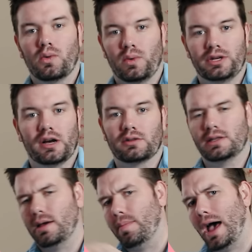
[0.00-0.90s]
reach out
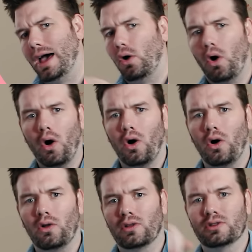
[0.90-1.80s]
to them at
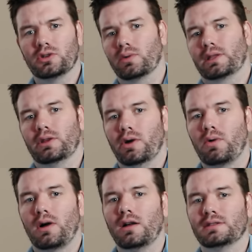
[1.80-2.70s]
all during the
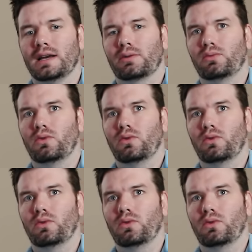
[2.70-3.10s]
no contact